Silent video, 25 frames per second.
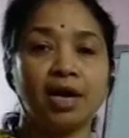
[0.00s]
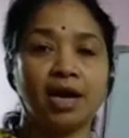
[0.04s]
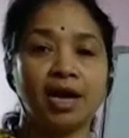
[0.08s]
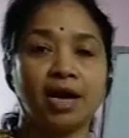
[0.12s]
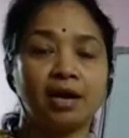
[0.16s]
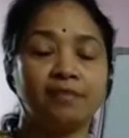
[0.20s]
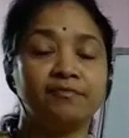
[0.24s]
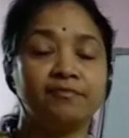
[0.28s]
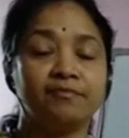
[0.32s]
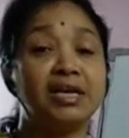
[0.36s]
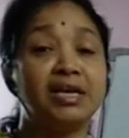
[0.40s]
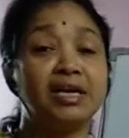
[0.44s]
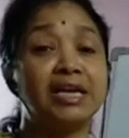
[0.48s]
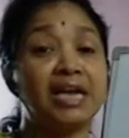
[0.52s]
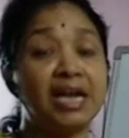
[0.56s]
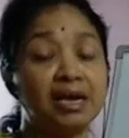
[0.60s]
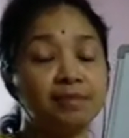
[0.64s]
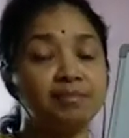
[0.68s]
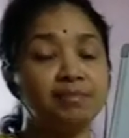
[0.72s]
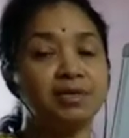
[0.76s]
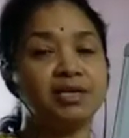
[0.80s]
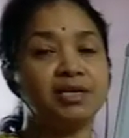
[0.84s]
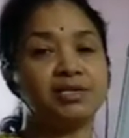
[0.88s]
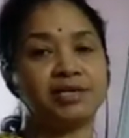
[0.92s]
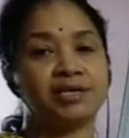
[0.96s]
have
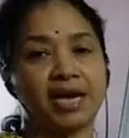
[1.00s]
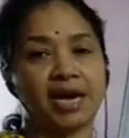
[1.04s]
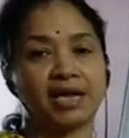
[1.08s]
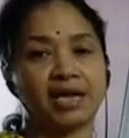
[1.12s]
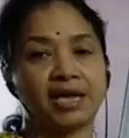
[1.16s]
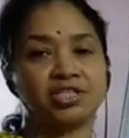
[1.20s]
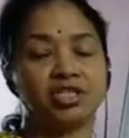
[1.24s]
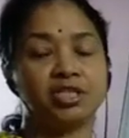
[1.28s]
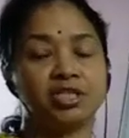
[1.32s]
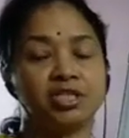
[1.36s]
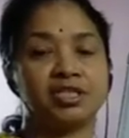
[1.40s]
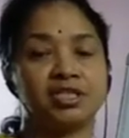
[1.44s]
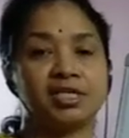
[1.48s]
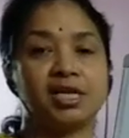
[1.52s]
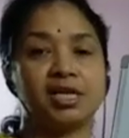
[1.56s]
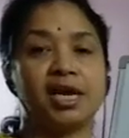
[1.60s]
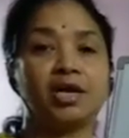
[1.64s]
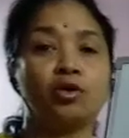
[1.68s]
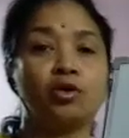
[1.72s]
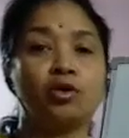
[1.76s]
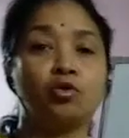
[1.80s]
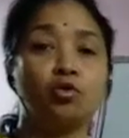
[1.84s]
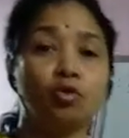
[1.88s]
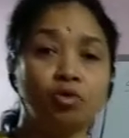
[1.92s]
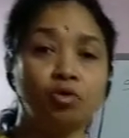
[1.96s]
named reactions
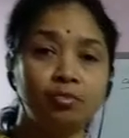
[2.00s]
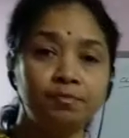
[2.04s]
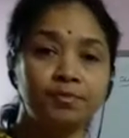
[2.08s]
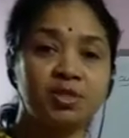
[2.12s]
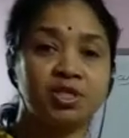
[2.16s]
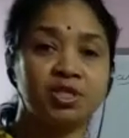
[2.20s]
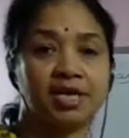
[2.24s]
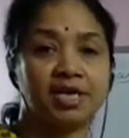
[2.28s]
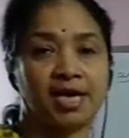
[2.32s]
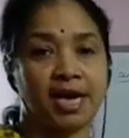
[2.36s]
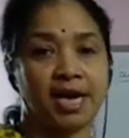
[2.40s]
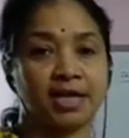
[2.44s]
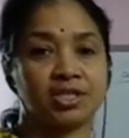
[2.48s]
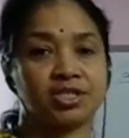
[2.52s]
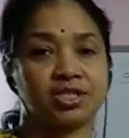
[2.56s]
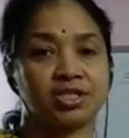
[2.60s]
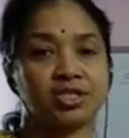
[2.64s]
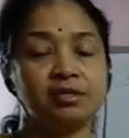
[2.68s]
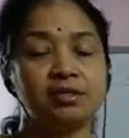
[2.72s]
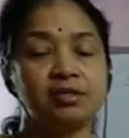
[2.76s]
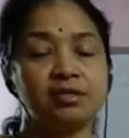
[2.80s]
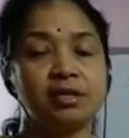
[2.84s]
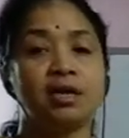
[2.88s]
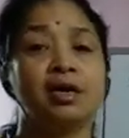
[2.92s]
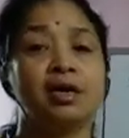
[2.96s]
like Cobb's
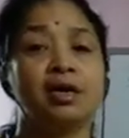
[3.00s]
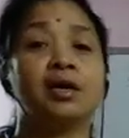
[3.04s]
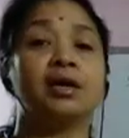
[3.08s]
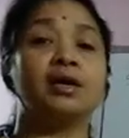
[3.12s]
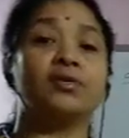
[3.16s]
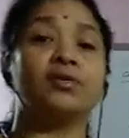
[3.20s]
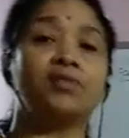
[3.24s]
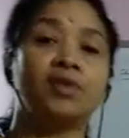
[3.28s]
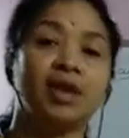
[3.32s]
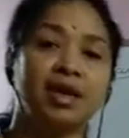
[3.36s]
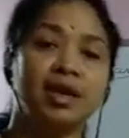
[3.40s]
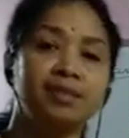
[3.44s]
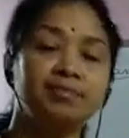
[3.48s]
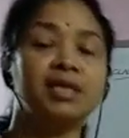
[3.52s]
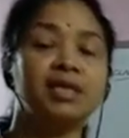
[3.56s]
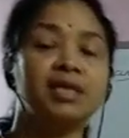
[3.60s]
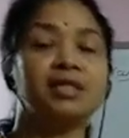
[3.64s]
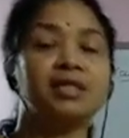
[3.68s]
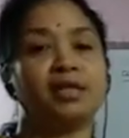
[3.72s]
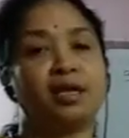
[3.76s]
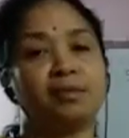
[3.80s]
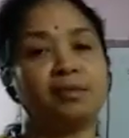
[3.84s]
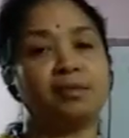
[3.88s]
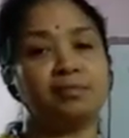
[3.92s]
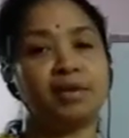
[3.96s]
reaction,
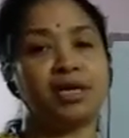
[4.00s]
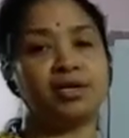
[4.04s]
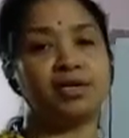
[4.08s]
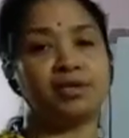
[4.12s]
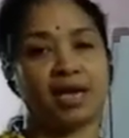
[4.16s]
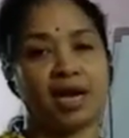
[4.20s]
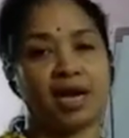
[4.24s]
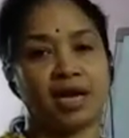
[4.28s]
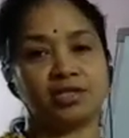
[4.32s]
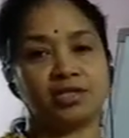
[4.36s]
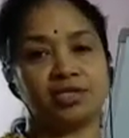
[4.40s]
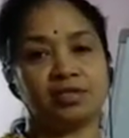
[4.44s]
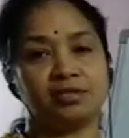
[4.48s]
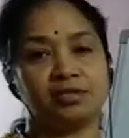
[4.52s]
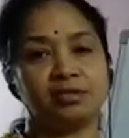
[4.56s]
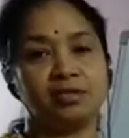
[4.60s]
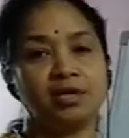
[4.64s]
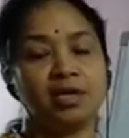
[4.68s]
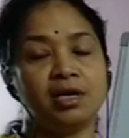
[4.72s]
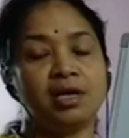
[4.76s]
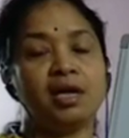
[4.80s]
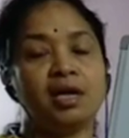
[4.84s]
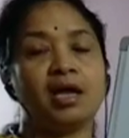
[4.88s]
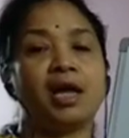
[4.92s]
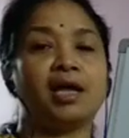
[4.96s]
Raymer-Tillman reaction,
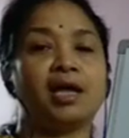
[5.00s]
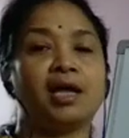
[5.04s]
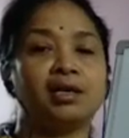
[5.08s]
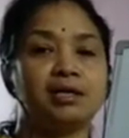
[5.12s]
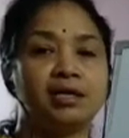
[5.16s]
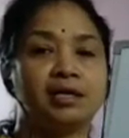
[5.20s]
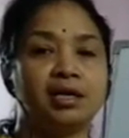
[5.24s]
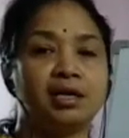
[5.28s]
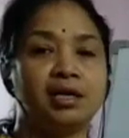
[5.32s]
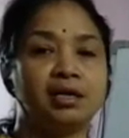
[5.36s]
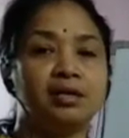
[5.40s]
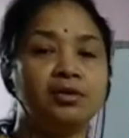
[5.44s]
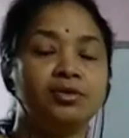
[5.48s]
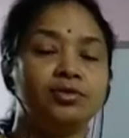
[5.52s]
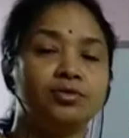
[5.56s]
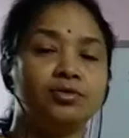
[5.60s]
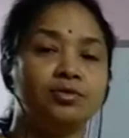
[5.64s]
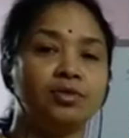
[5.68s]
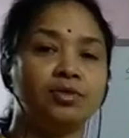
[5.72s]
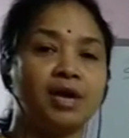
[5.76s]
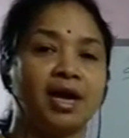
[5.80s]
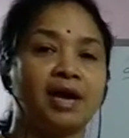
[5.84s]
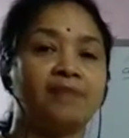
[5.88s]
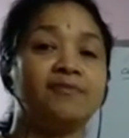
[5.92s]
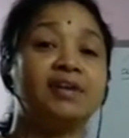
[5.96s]
and then you
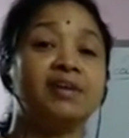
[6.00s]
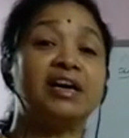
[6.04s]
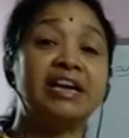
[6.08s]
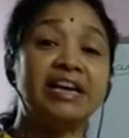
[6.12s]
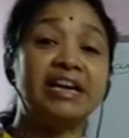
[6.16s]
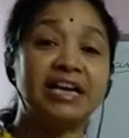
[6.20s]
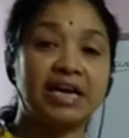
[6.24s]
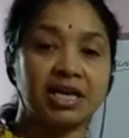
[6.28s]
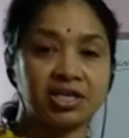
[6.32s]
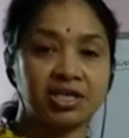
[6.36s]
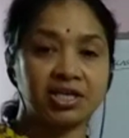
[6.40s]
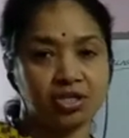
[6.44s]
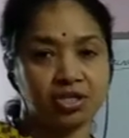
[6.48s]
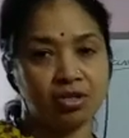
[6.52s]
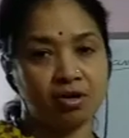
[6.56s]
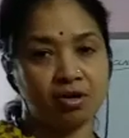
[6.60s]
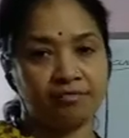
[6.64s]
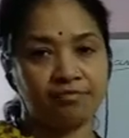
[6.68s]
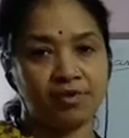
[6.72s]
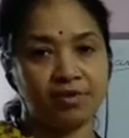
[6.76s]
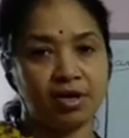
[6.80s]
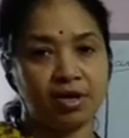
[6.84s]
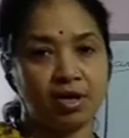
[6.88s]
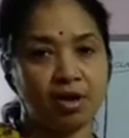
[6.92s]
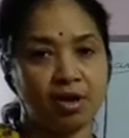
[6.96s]
have reduction of
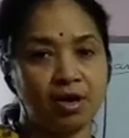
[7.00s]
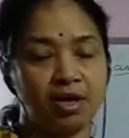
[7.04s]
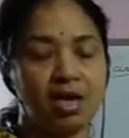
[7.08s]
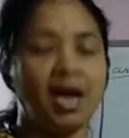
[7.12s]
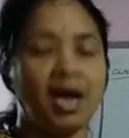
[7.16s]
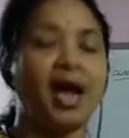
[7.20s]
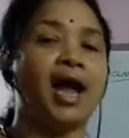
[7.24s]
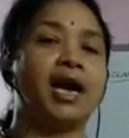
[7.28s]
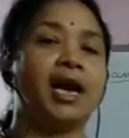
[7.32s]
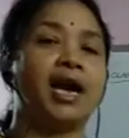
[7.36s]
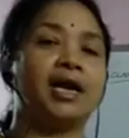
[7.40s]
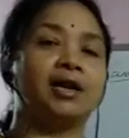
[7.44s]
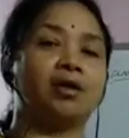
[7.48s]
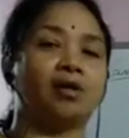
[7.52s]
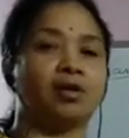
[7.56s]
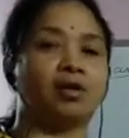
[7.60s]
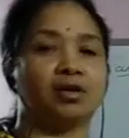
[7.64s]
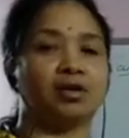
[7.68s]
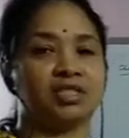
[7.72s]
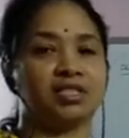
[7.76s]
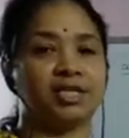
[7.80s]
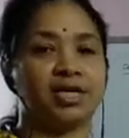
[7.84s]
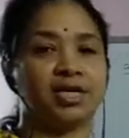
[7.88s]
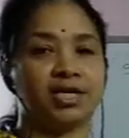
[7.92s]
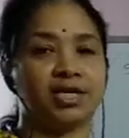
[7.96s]
phenol and
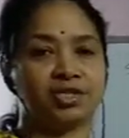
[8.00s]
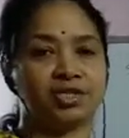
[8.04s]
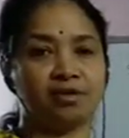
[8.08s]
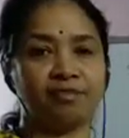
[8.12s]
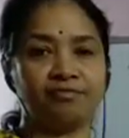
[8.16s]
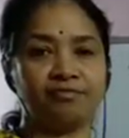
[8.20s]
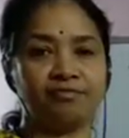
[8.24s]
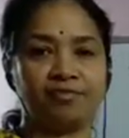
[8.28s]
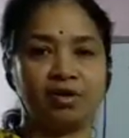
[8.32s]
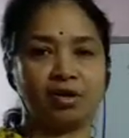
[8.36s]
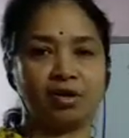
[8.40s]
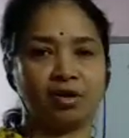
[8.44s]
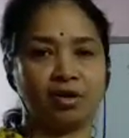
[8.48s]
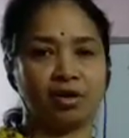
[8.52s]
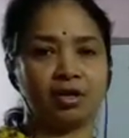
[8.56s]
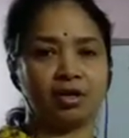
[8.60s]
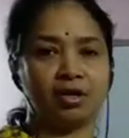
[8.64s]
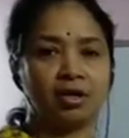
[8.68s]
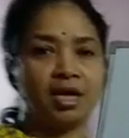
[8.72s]
oxidation of phenol.